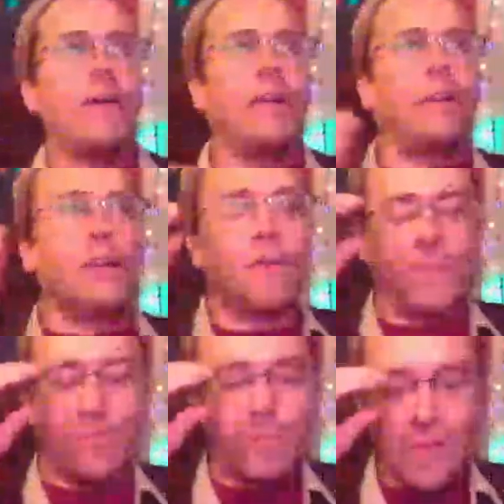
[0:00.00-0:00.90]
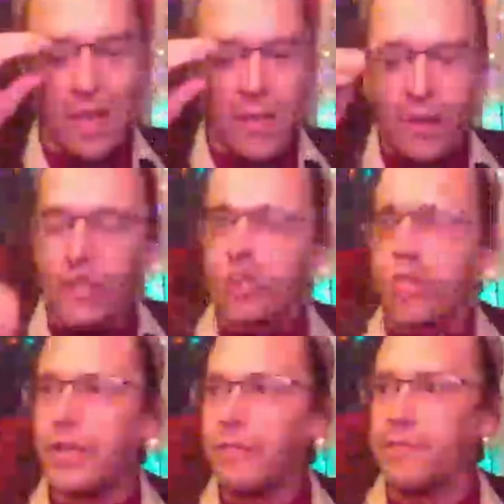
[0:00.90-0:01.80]
and I really
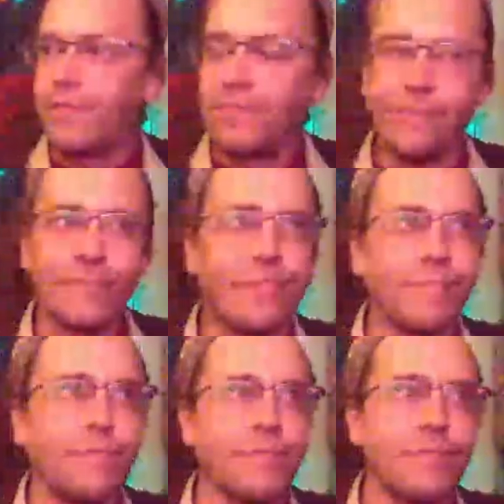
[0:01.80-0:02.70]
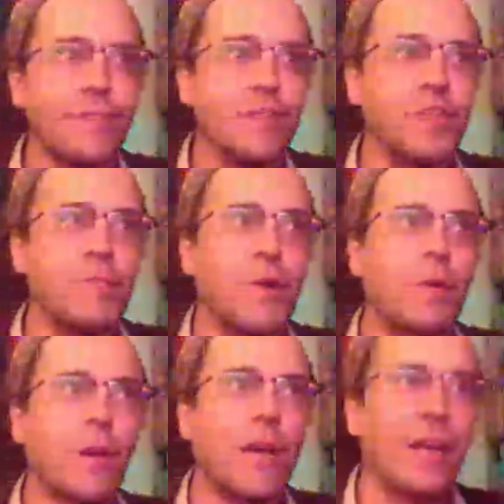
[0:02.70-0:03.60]
should smoke
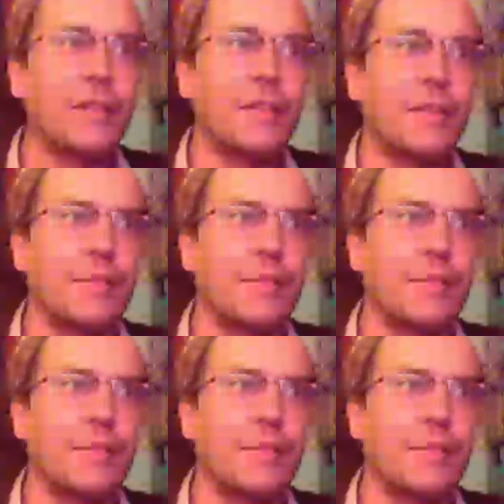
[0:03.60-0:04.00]
less,